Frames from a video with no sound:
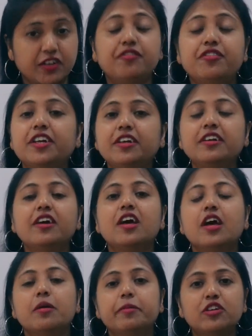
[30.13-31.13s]
different
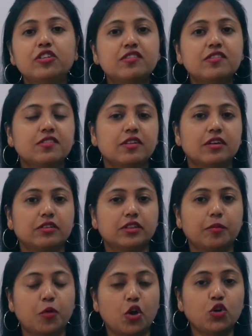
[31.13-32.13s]
because
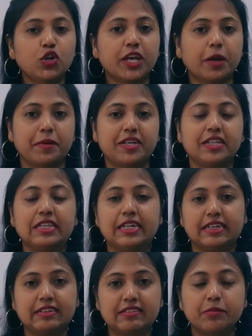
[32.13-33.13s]
the borrowed capital,
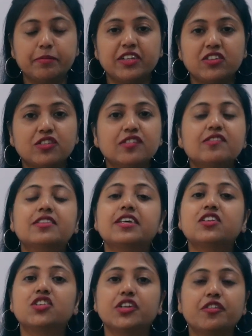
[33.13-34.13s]
that is debentures, they
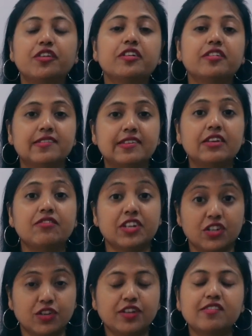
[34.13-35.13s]
generally receive
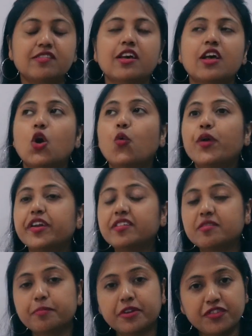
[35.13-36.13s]
interest,
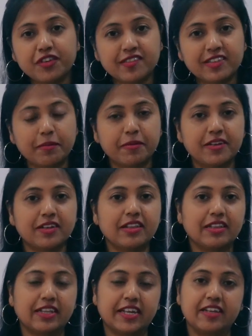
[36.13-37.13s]
whereas preference capital,
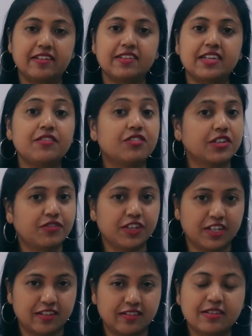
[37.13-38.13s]
they receive
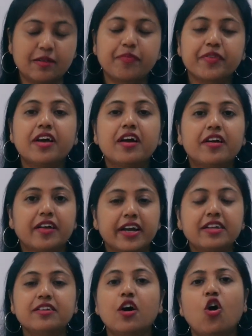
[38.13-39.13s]
dividends.
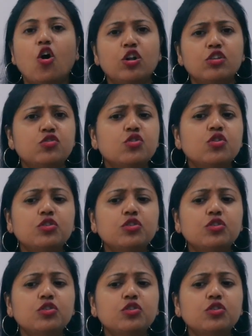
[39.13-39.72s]
Right. Also,